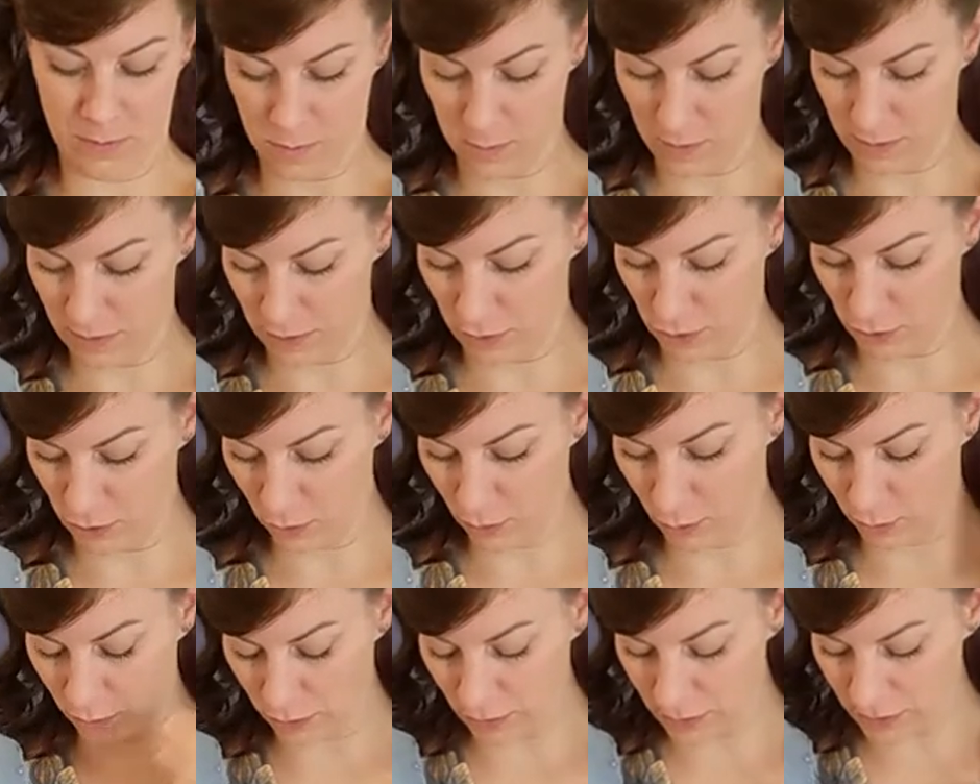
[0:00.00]
with the
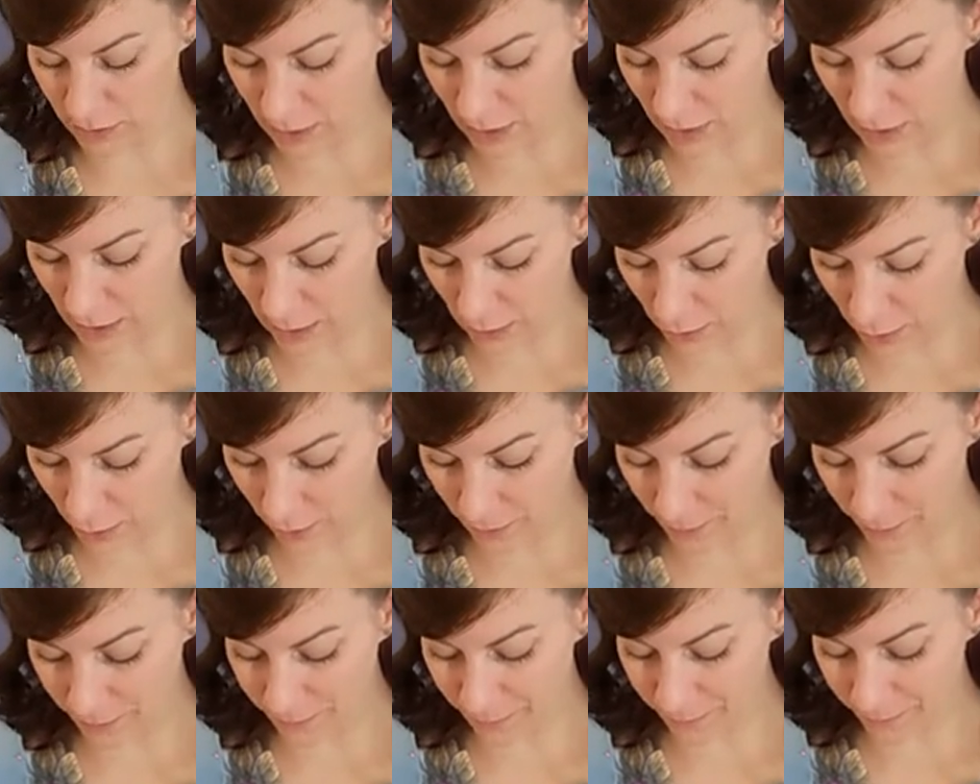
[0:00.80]
shoulders
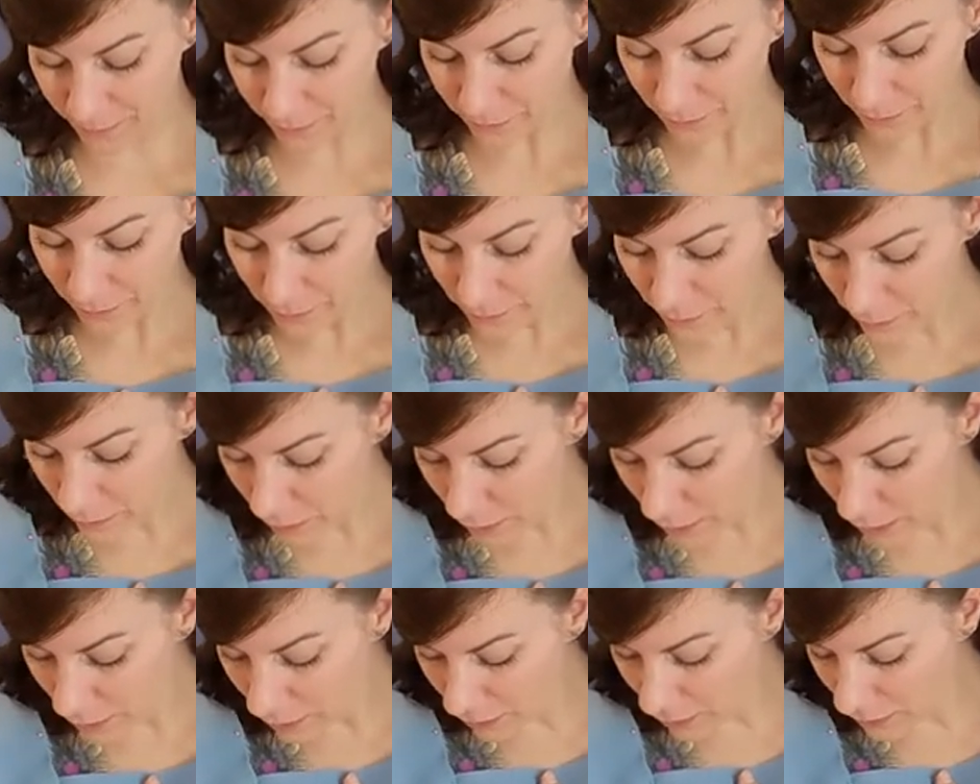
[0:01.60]
here,
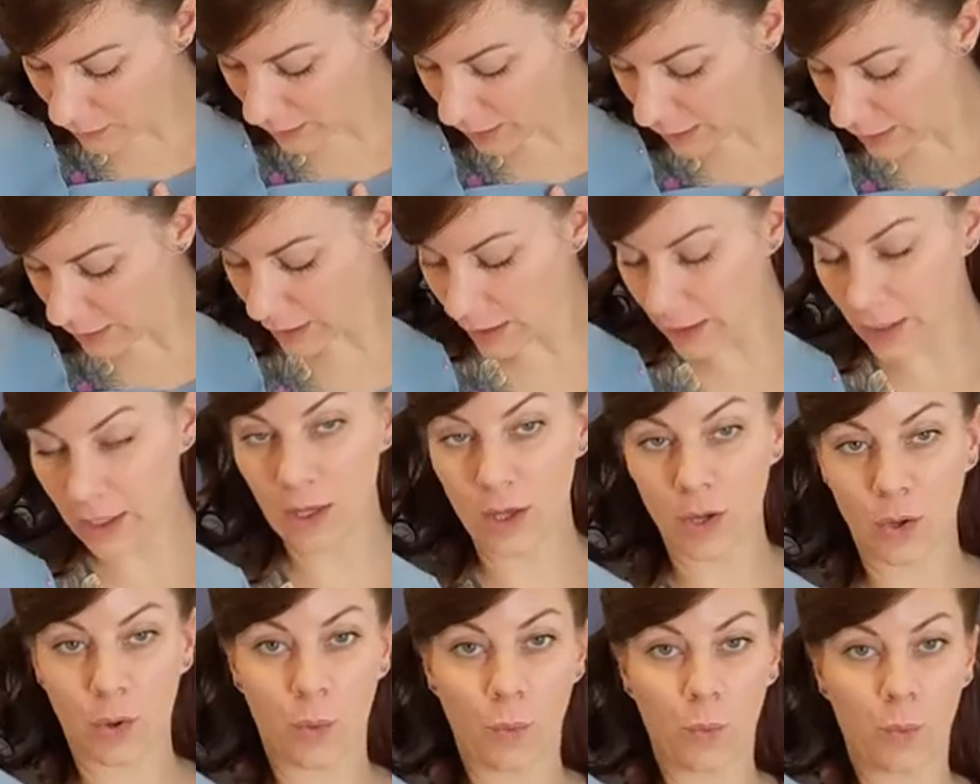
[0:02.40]
the
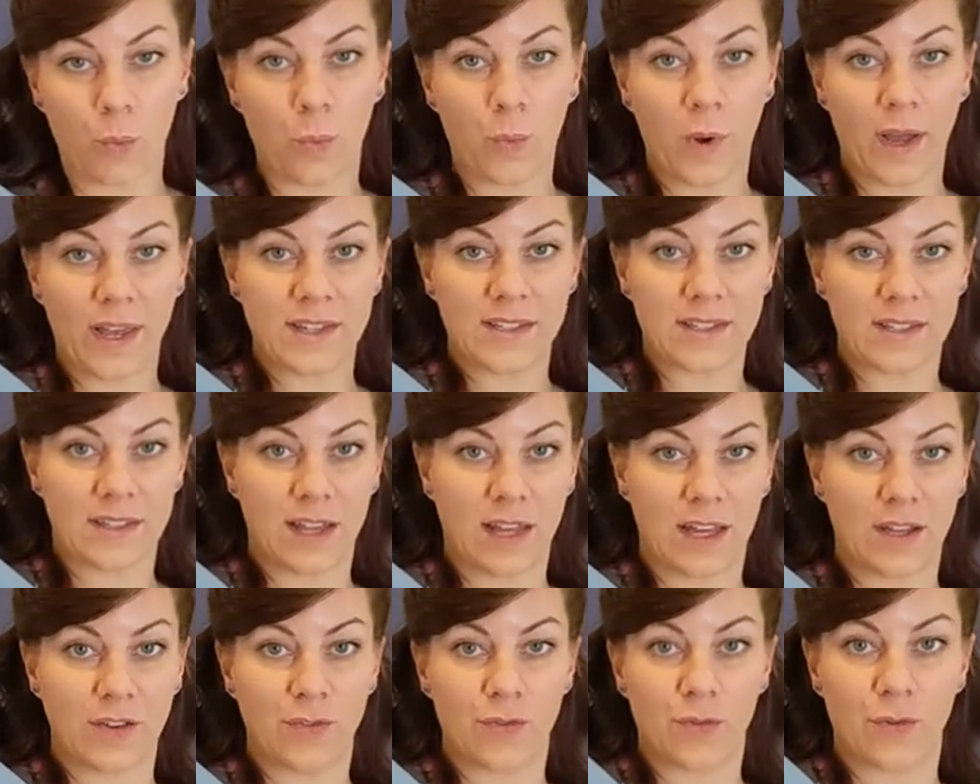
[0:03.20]

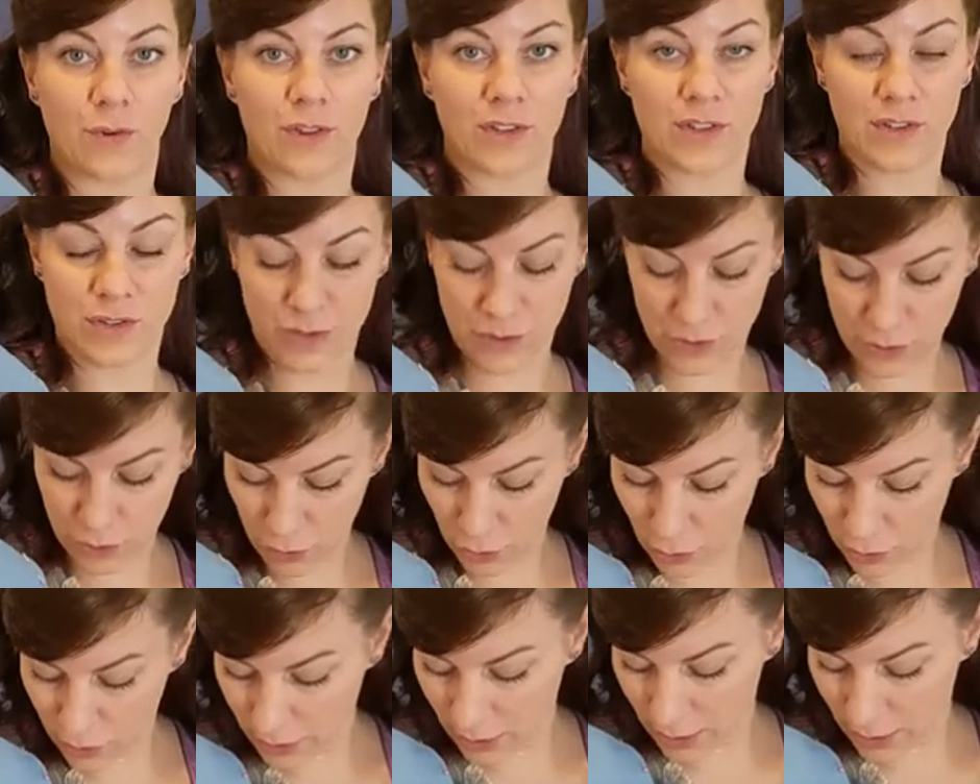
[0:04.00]
waistline for the skirt